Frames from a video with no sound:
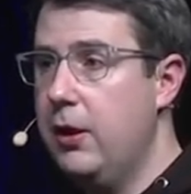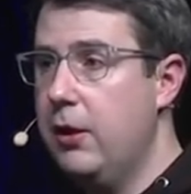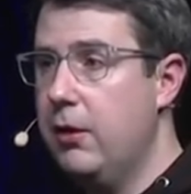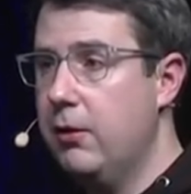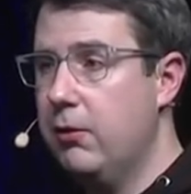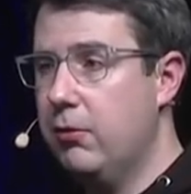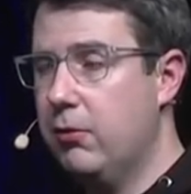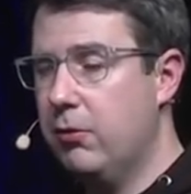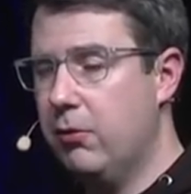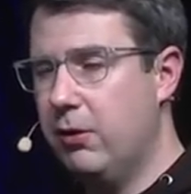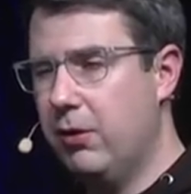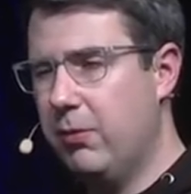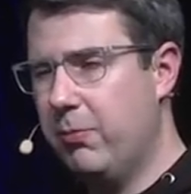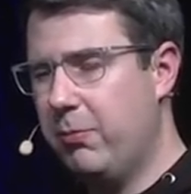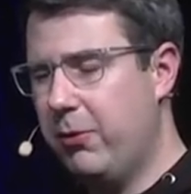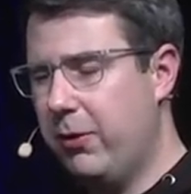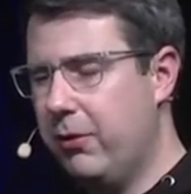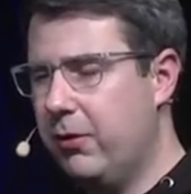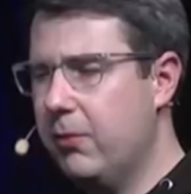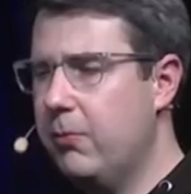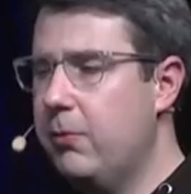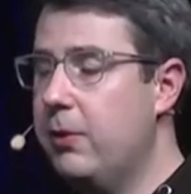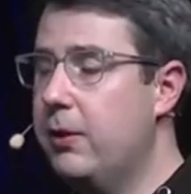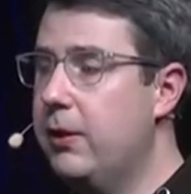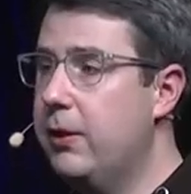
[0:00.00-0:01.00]
Yeah. So it's
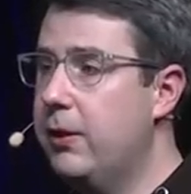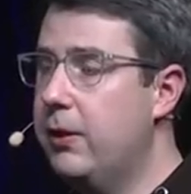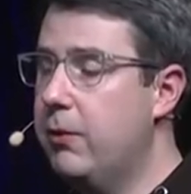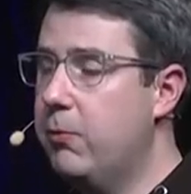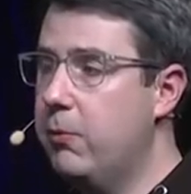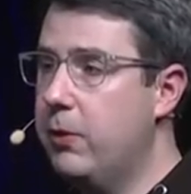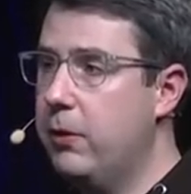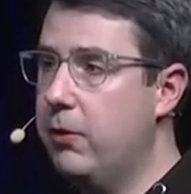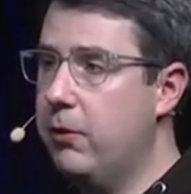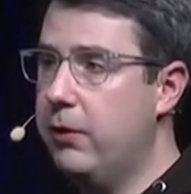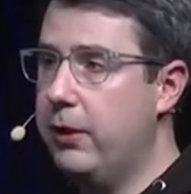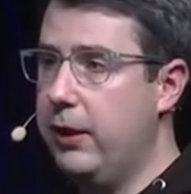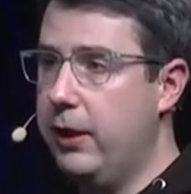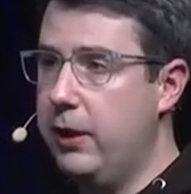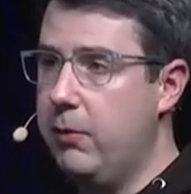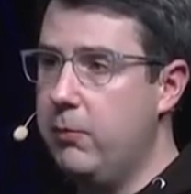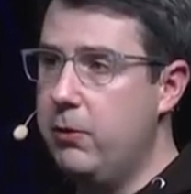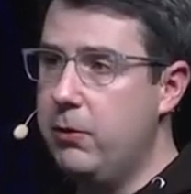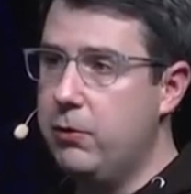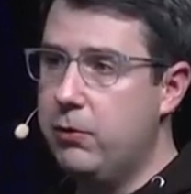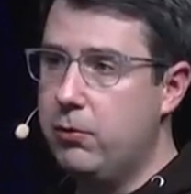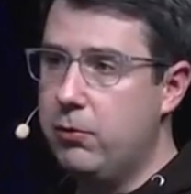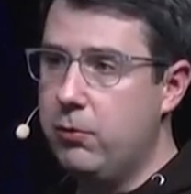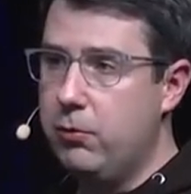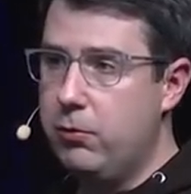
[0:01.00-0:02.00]
possible that they were not
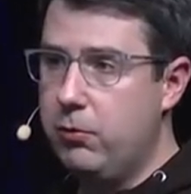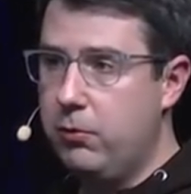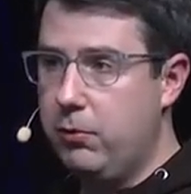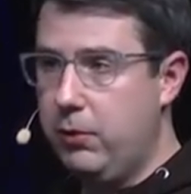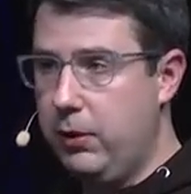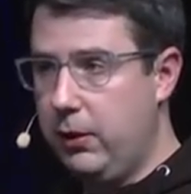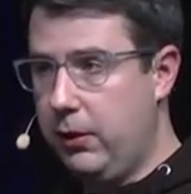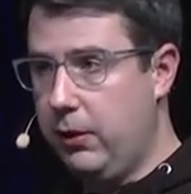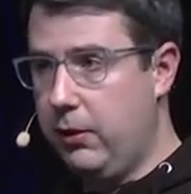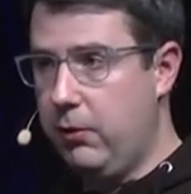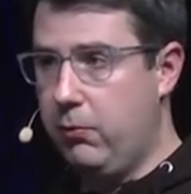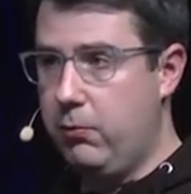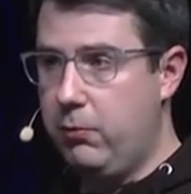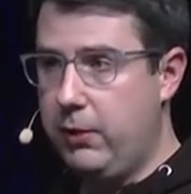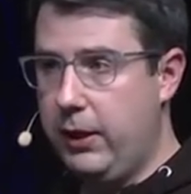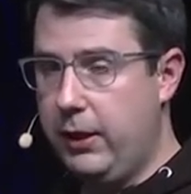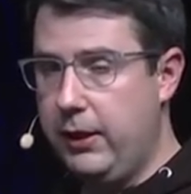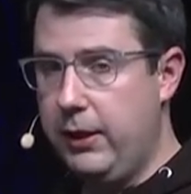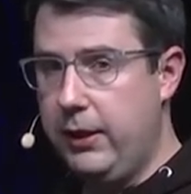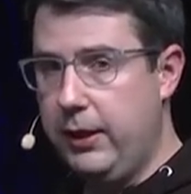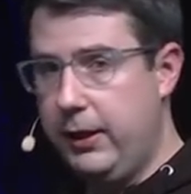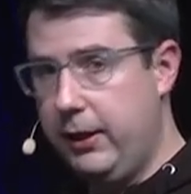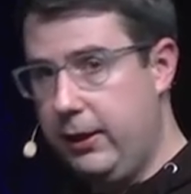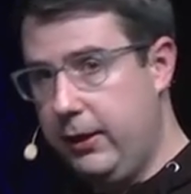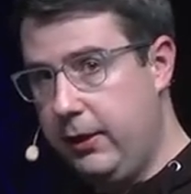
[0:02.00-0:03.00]
able to uh,
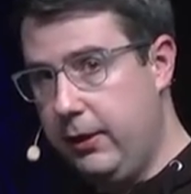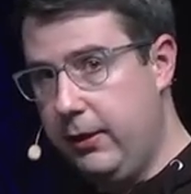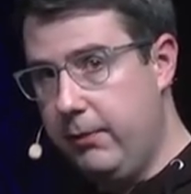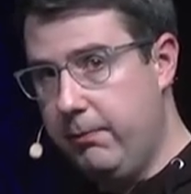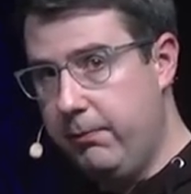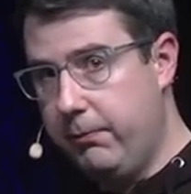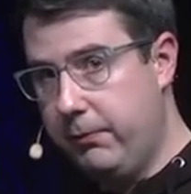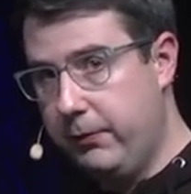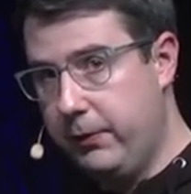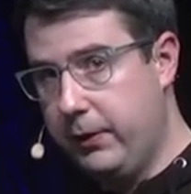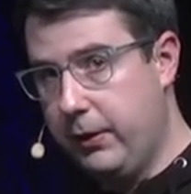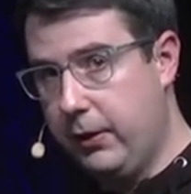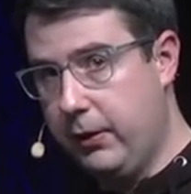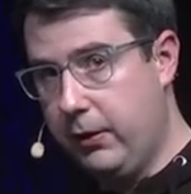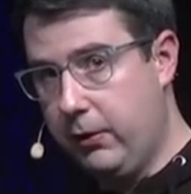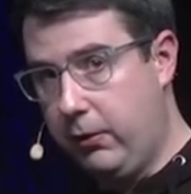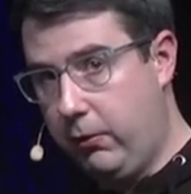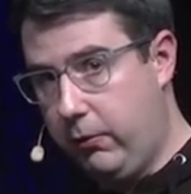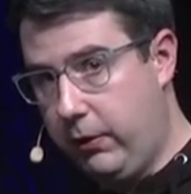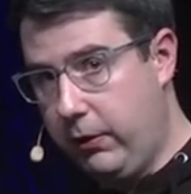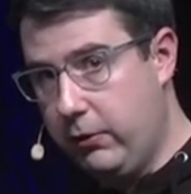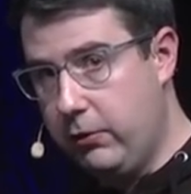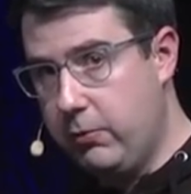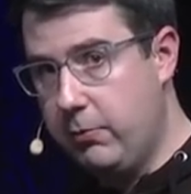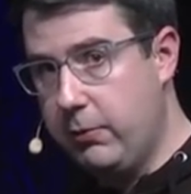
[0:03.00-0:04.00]
run any uh,
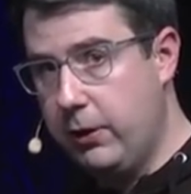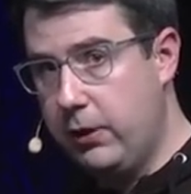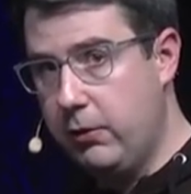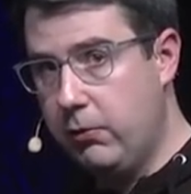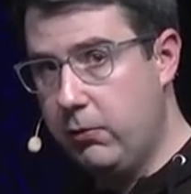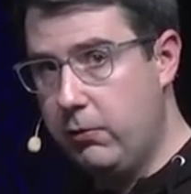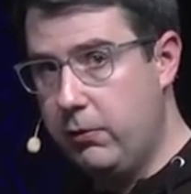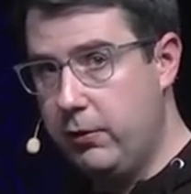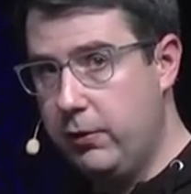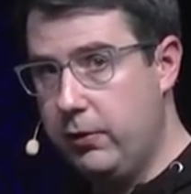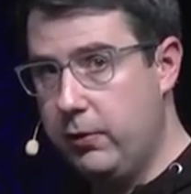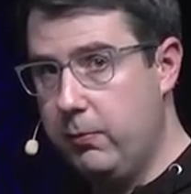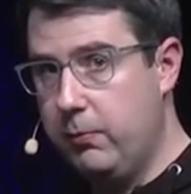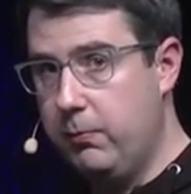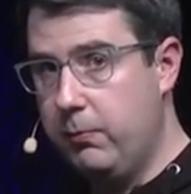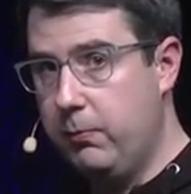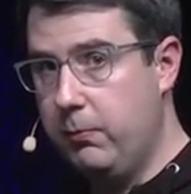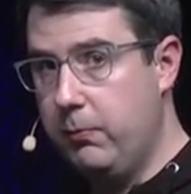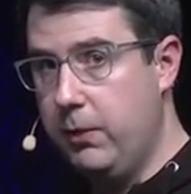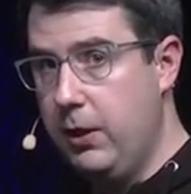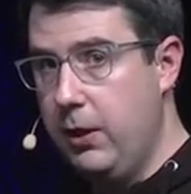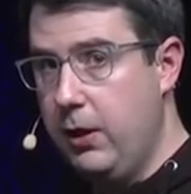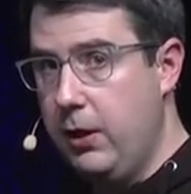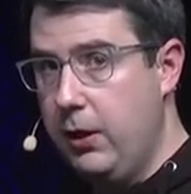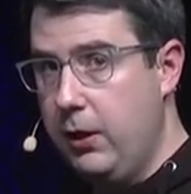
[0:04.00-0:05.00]
quantum
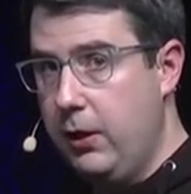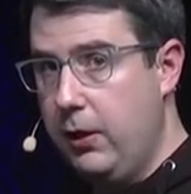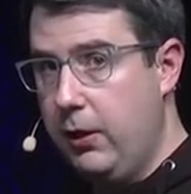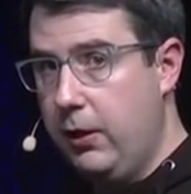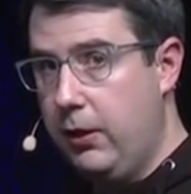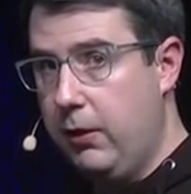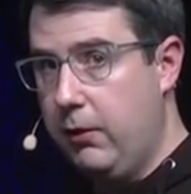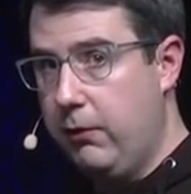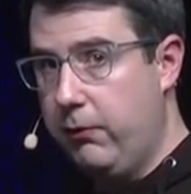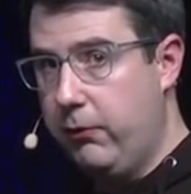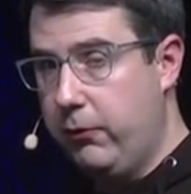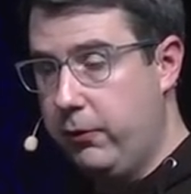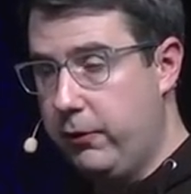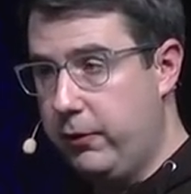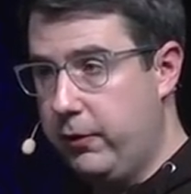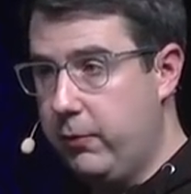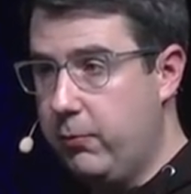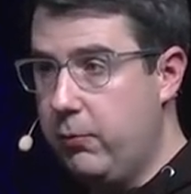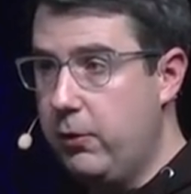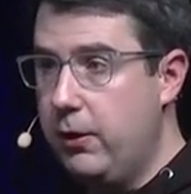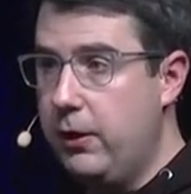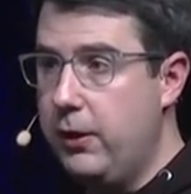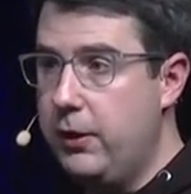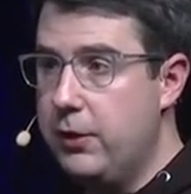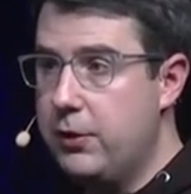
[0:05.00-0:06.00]
algorithm uh, for
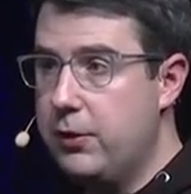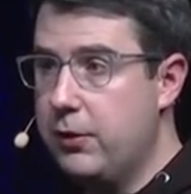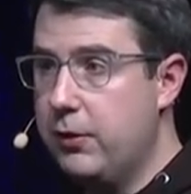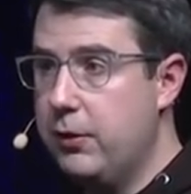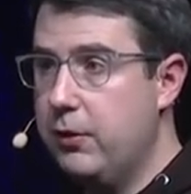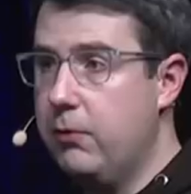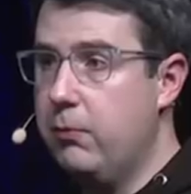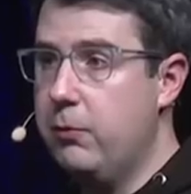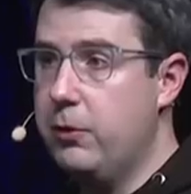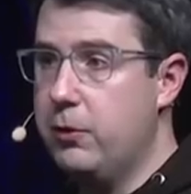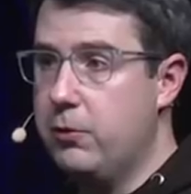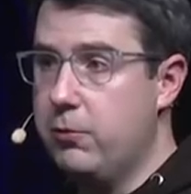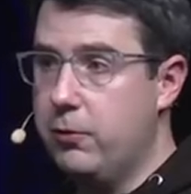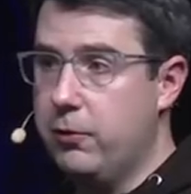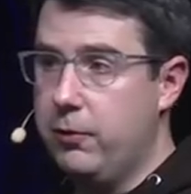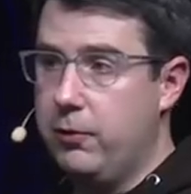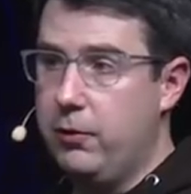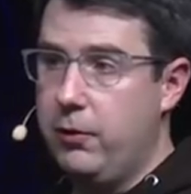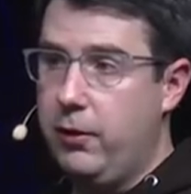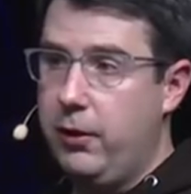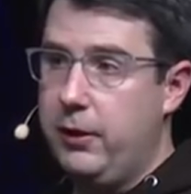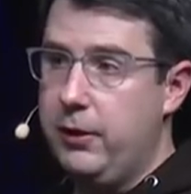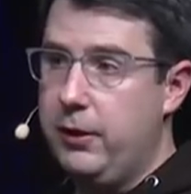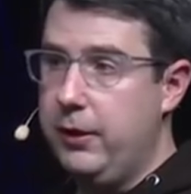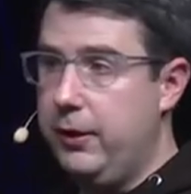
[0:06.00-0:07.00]
simulation, which was
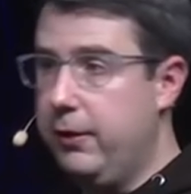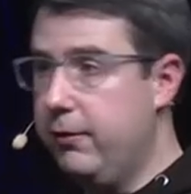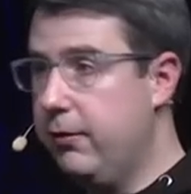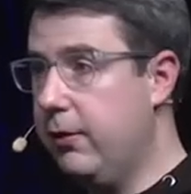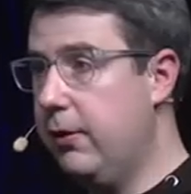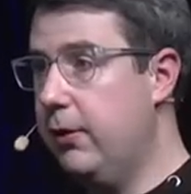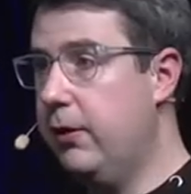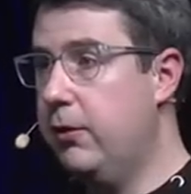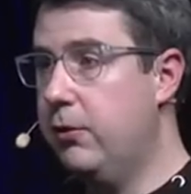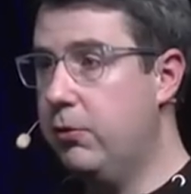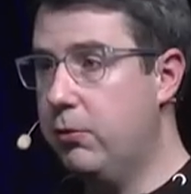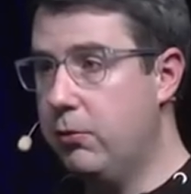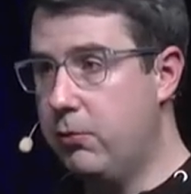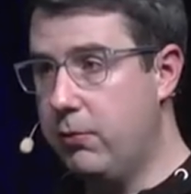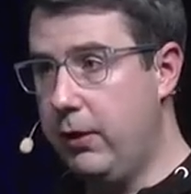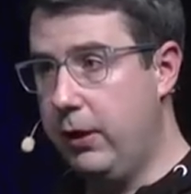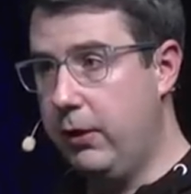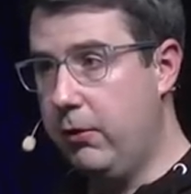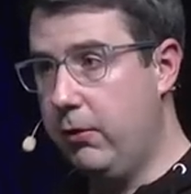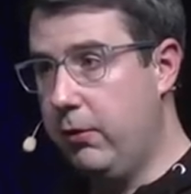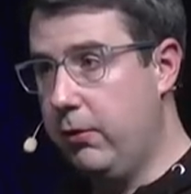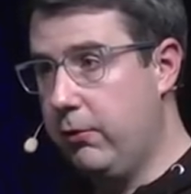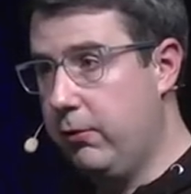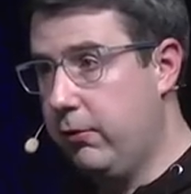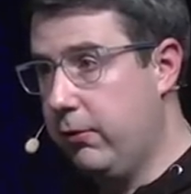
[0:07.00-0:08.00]
not easy to
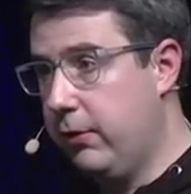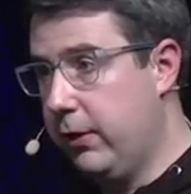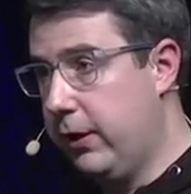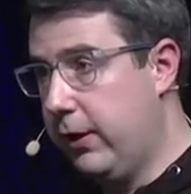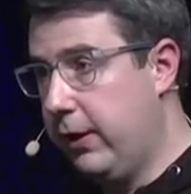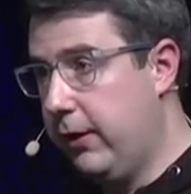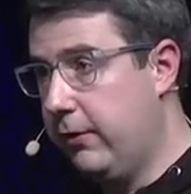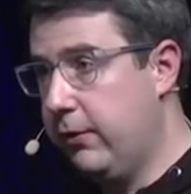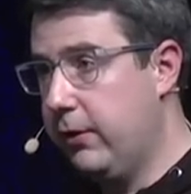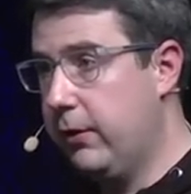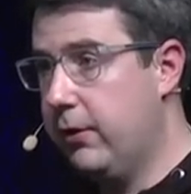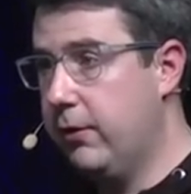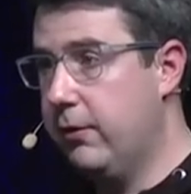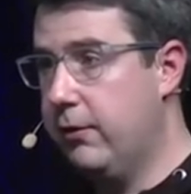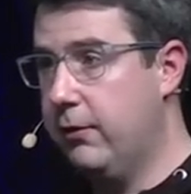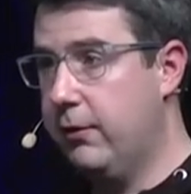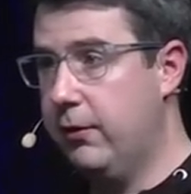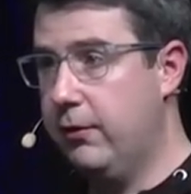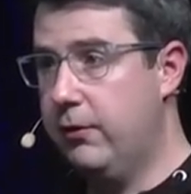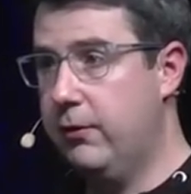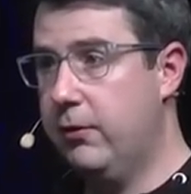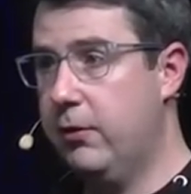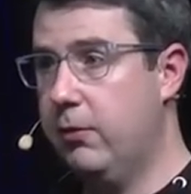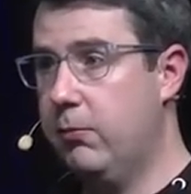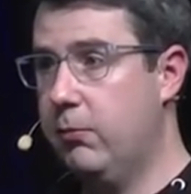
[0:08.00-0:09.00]
run also on a classical
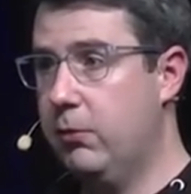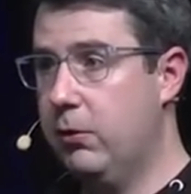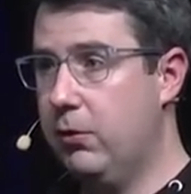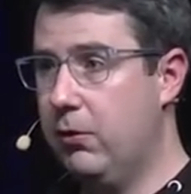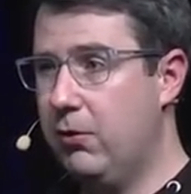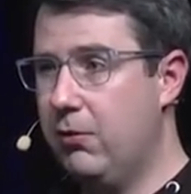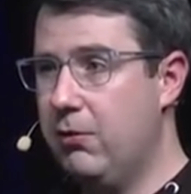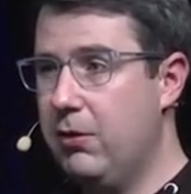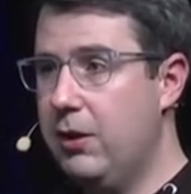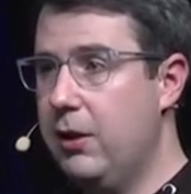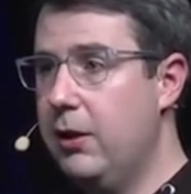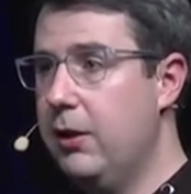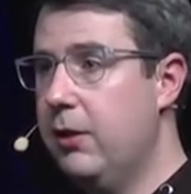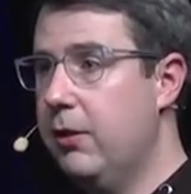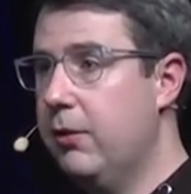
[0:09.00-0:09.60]
system, you know.